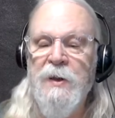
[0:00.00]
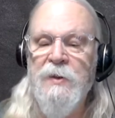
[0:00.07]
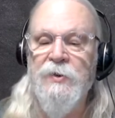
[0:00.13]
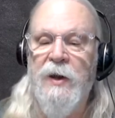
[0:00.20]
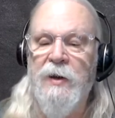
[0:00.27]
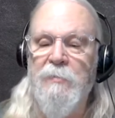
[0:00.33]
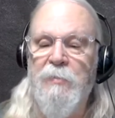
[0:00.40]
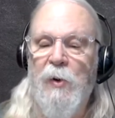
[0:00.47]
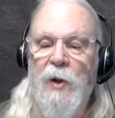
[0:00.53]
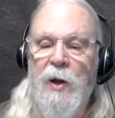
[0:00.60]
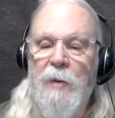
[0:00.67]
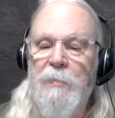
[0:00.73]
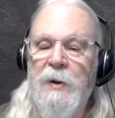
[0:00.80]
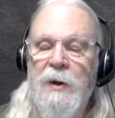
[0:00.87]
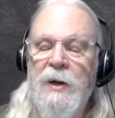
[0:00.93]
So I can pull
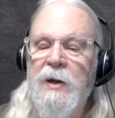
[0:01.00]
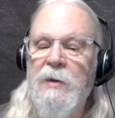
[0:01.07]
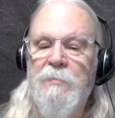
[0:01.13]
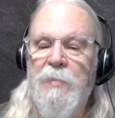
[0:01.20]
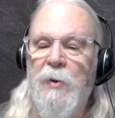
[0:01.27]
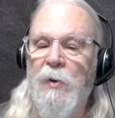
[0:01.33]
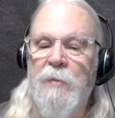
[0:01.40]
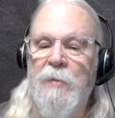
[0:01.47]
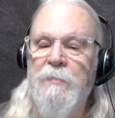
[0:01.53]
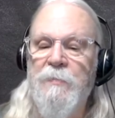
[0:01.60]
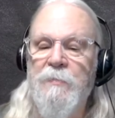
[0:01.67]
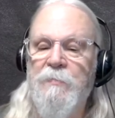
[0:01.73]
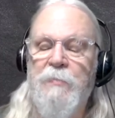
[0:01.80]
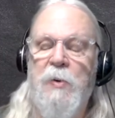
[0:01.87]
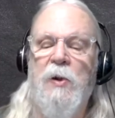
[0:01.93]

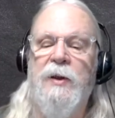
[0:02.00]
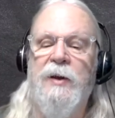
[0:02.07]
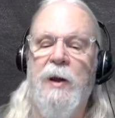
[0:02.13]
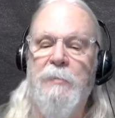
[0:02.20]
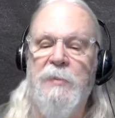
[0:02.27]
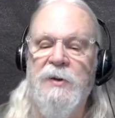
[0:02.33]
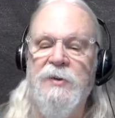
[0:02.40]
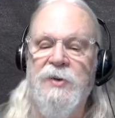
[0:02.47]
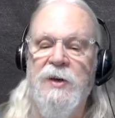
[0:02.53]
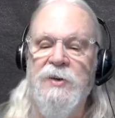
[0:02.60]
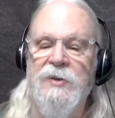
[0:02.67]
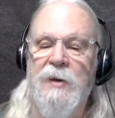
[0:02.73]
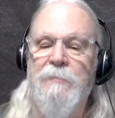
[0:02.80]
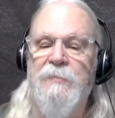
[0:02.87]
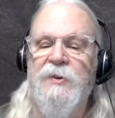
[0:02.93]
it up, and it says,
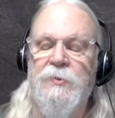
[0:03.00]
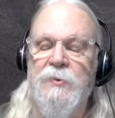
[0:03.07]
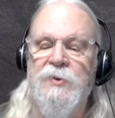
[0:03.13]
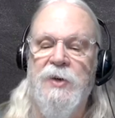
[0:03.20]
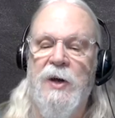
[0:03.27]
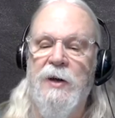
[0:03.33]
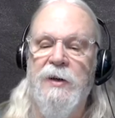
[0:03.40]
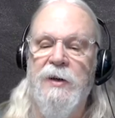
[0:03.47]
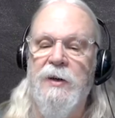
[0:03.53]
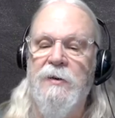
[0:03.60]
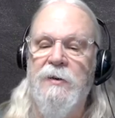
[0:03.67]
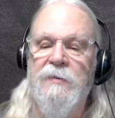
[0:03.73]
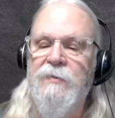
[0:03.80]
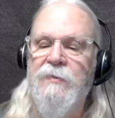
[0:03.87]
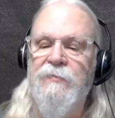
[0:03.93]
yep, this was done
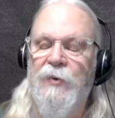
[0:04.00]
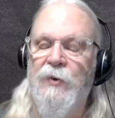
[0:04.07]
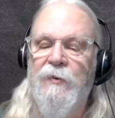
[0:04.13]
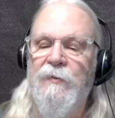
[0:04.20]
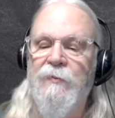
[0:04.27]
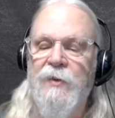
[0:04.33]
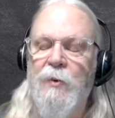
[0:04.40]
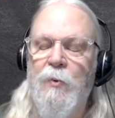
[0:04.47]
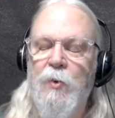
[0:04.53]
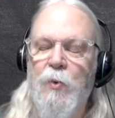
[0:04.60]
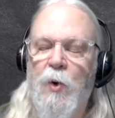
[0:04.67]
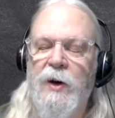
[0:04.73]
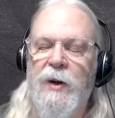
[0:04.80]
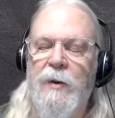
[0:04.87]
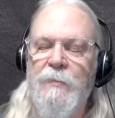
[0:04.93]
in the
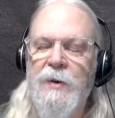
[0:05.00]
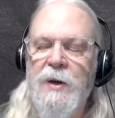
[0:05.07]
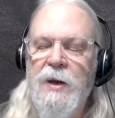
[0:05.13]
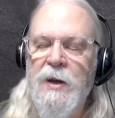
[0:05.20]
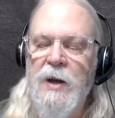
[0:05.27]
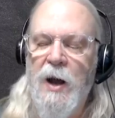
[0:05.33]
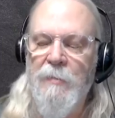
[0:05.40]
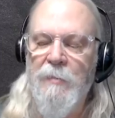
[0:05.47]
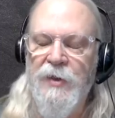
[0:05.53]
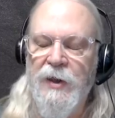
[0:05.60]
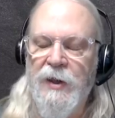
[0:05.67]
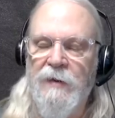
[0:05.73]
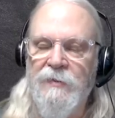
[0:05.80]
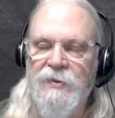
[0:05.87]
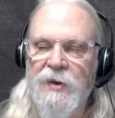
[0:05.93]
one I'm
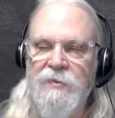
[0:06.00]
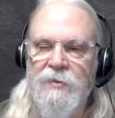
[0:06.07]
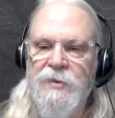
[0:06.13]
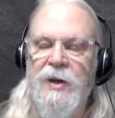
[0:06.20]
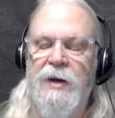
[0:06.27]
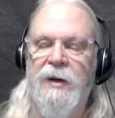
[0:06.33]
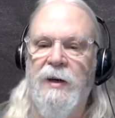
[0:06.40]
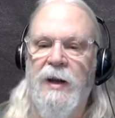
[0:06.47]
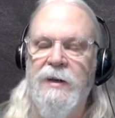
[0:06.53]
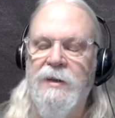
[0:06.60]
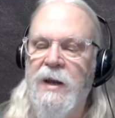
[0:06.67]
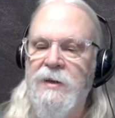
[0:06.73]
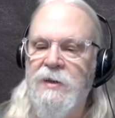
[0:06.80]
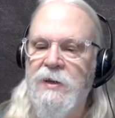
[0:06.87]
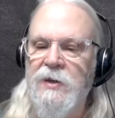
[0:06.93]
thinking of says it's done in like
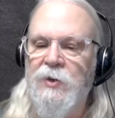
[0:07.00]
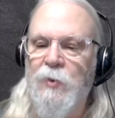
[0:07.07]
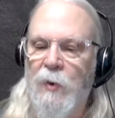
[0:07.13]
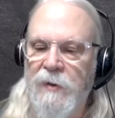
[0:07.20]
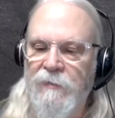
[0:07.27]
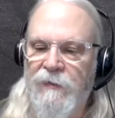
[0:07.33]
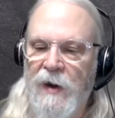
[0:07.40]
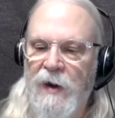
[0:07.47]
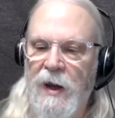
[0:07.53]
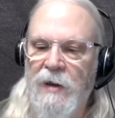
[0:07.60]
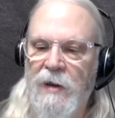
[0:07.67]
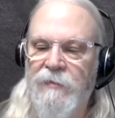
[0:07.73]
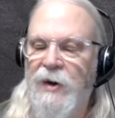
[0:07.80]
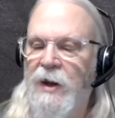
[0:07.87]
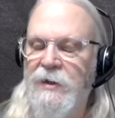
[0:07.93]

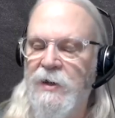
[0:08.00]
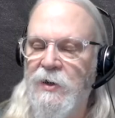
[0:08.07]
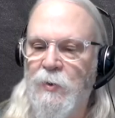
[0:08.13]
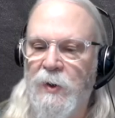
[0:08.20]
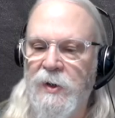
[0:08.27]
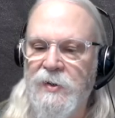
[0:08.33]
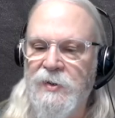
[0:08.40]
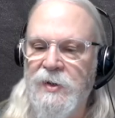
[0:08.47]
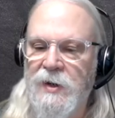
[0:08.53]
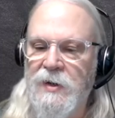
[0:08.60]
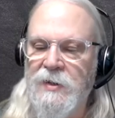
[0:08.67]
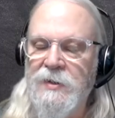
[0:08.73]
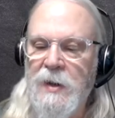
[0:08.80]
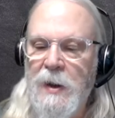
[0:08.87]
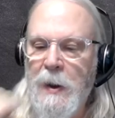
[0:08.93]
1925 or
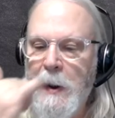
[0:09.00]
1926.